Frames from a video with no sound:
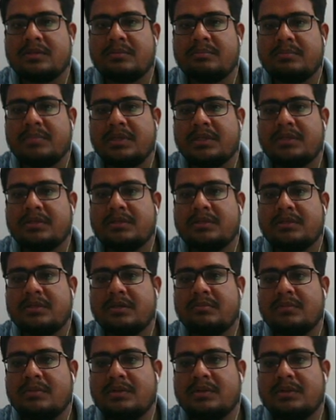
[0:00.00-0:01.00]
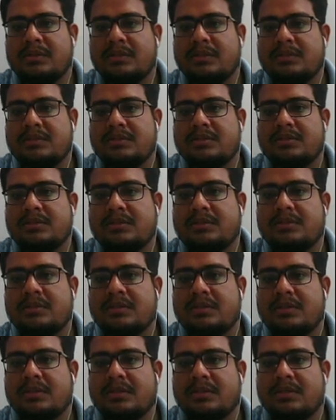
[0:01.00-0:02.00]
picked number is
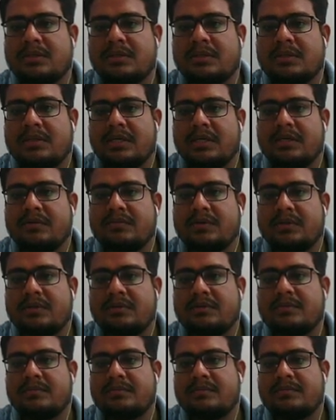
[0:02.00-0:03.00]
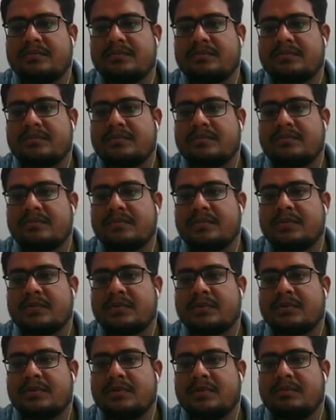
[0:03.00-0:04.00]
even.
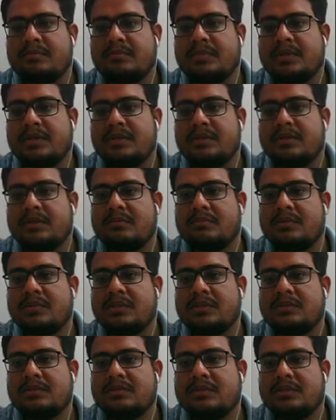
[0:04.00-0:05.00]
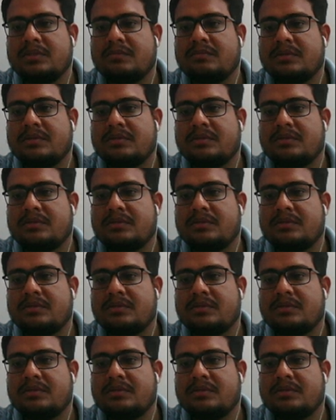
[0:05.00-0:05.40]
The picked number is even.